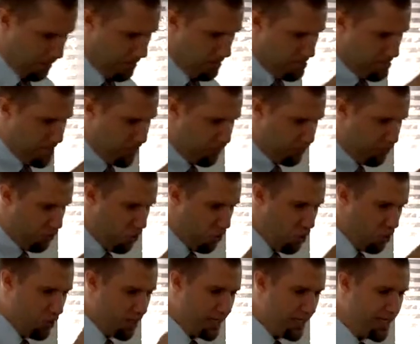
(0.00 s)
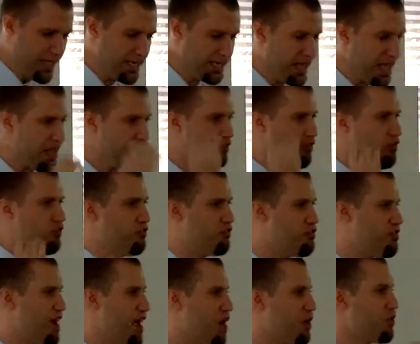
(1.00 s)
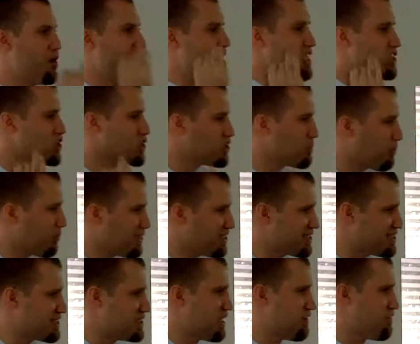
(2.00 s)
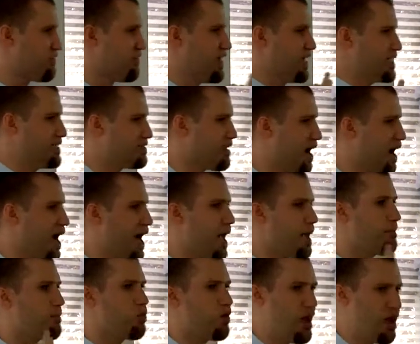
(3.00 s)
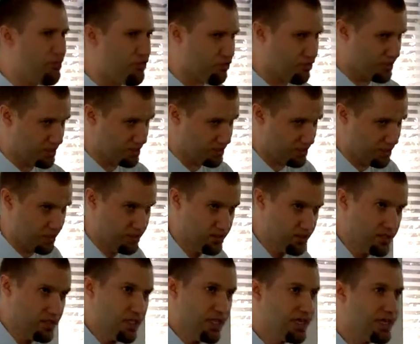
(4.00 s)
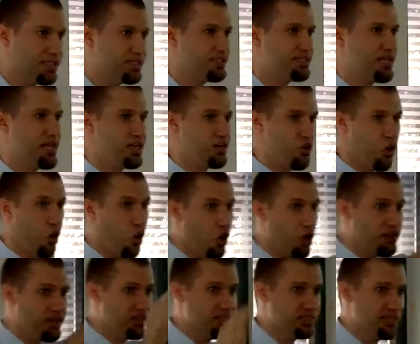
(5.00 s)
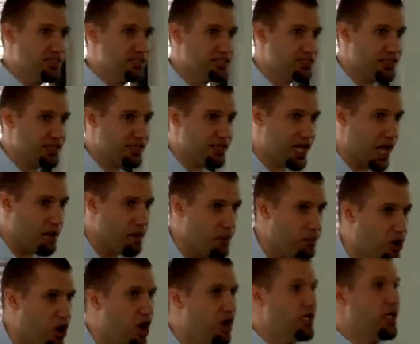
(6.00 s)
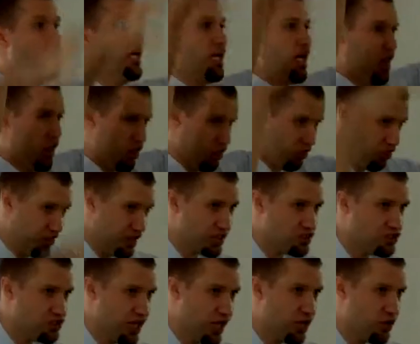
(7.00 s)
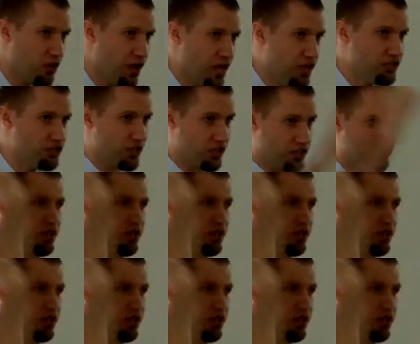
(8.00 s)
Before, he gave very specific time references. He said, all these things are going to come upon this generation.